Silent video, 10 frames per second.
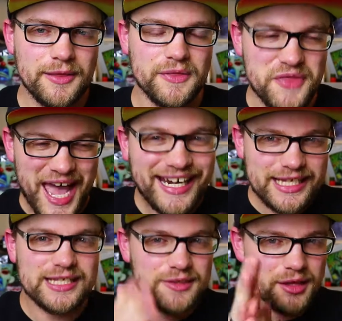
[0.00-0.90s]
That
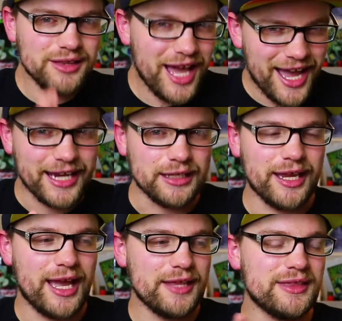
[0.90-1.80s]
is the line.
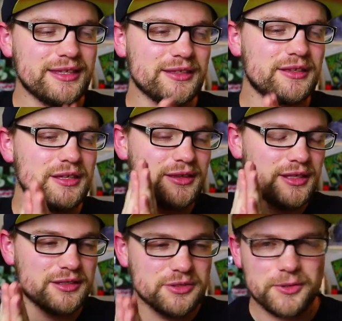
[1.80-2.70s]
Like,
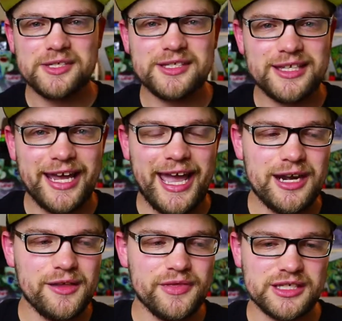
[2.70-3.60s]
the sources that I
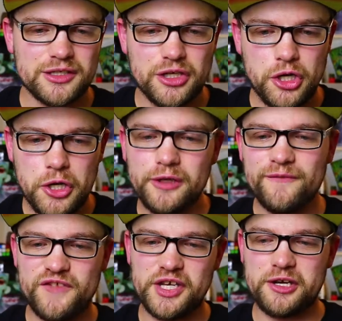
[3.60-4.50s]
had on this
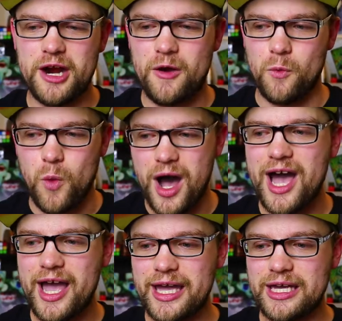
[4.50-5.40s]
couldn't figure out
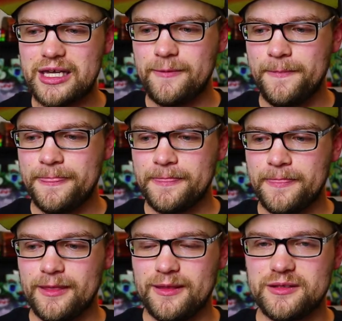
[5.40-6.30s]
why
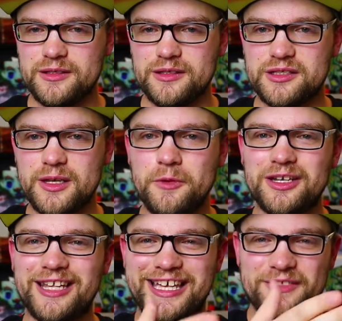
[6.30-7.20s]

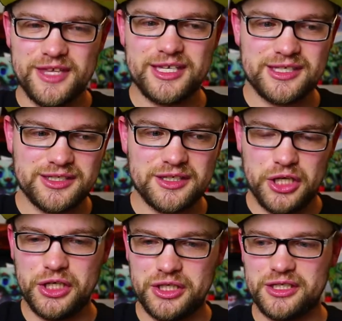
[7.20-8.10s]
someone like this
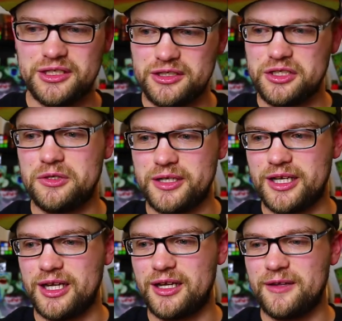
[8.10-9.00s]
could do
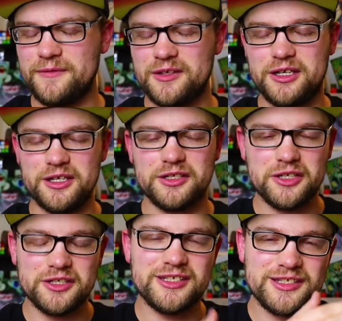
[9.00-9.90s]
it,
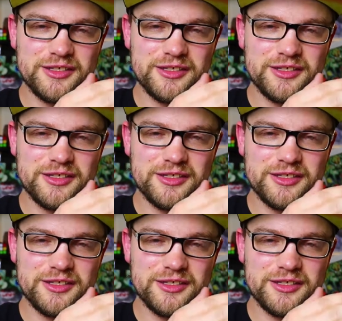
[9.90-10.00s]
could